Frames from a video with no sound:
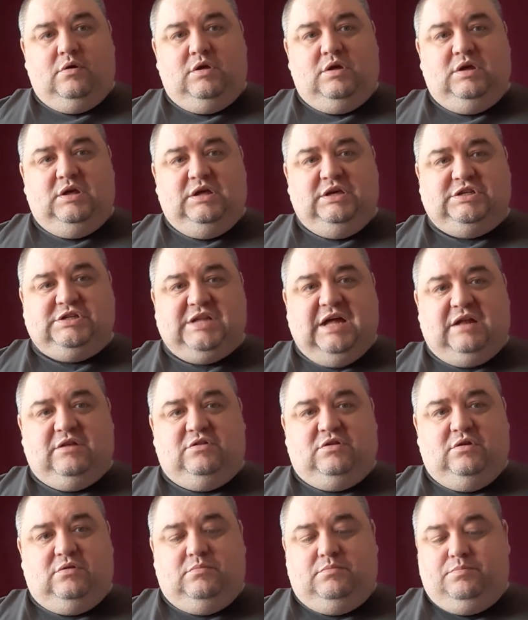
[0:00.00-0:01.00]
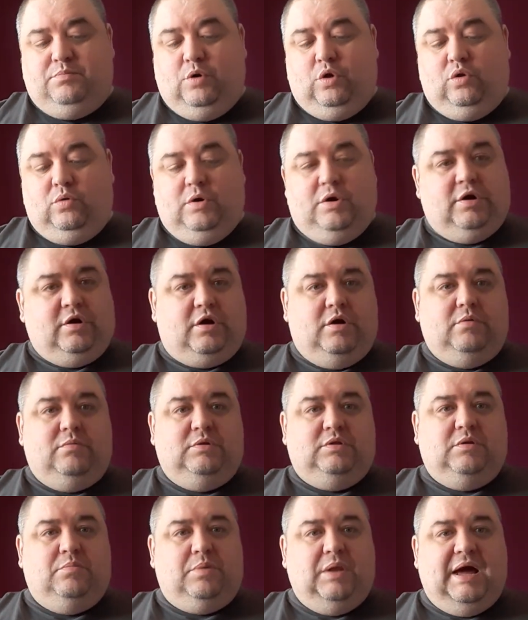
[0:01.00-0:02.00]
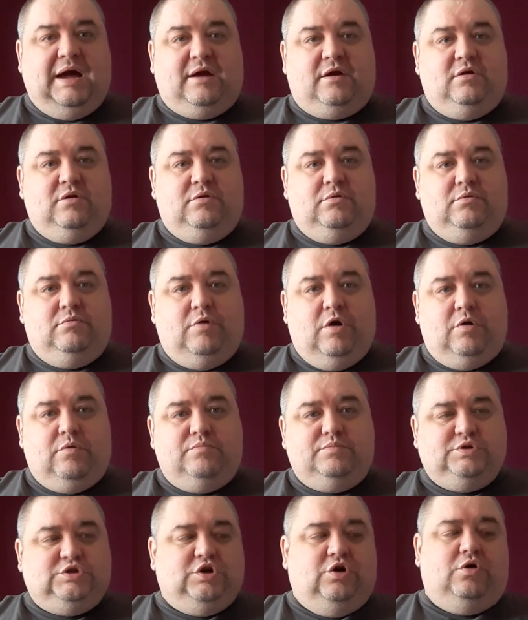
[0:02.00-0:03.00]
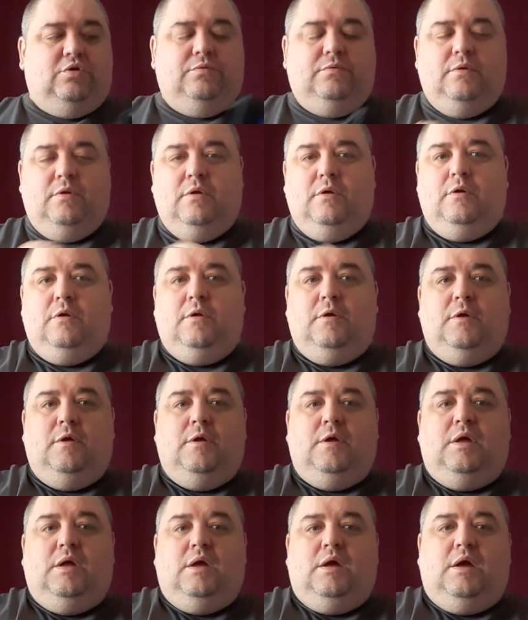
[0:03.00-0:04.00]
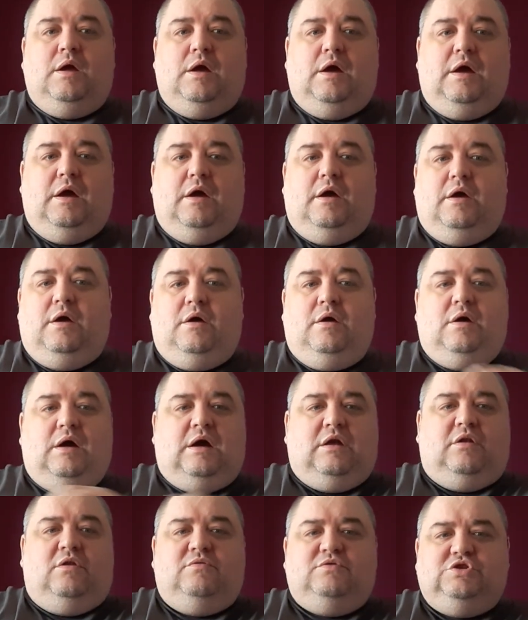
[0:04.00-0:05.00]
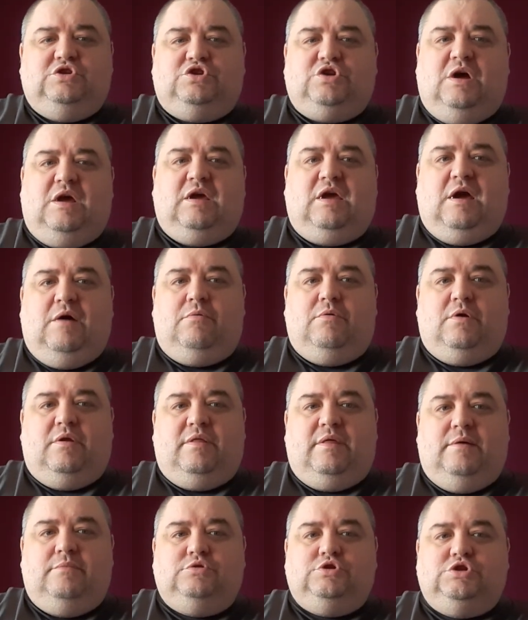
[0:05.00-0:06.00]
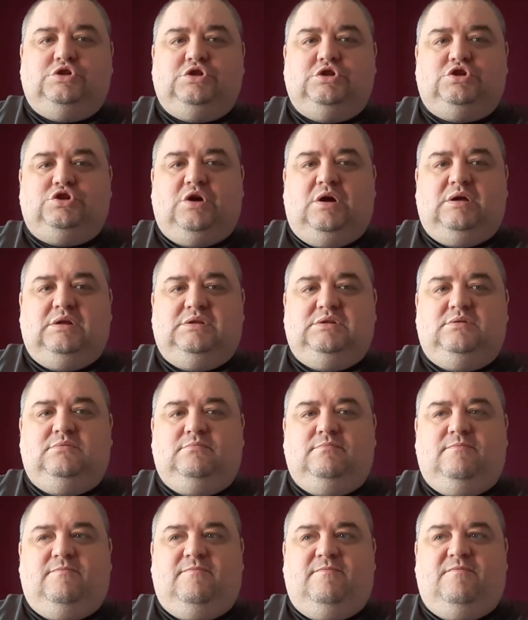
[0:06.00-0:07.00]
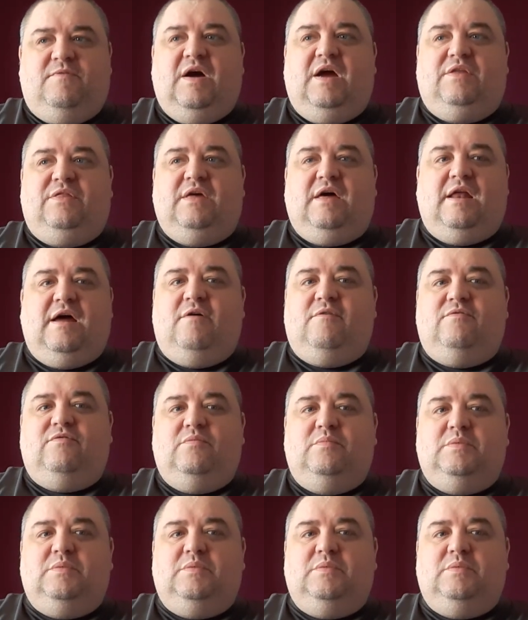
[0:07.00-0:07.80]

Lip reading: your standard Bullworker with the black ropes on. I'd love to try and get one of them just to try and find that out for